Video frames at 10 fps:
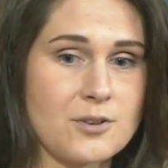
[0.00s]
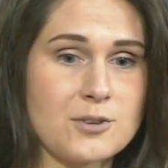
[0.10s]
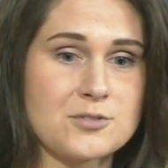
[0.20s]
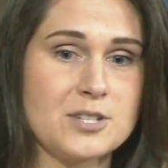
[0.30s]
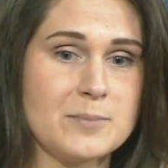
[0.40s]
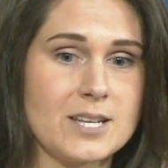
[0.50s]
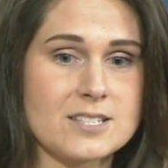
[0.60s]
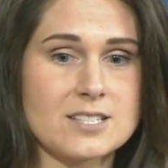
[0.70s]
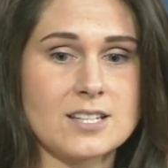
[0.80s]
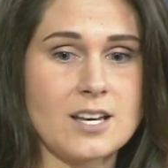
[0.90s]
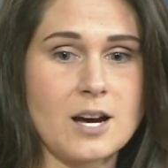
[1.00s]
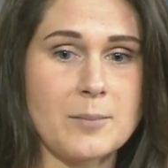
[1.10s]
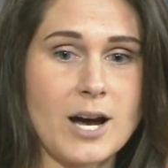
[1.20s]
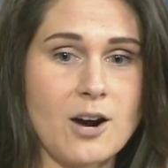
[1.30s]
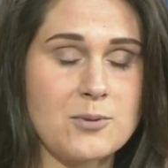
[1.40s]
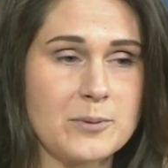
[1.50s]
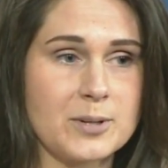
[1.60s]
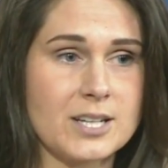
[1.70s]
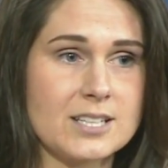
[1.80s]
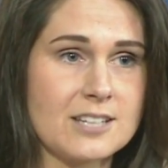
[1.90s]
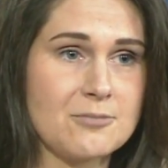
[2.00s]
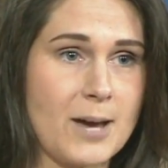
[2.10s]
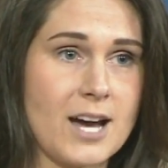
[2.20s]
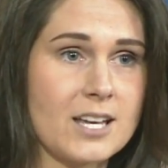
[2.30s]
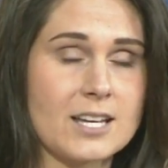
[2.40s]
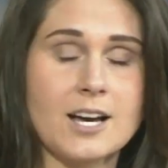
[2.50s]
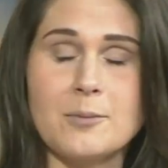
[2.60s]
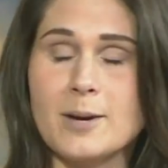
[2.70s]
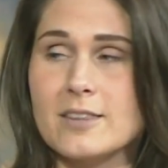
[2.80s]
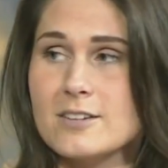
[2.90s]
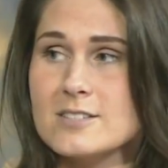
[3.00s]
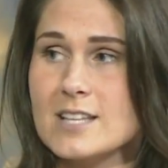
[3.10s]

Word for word: throughout treatment um, how we would give back and help others,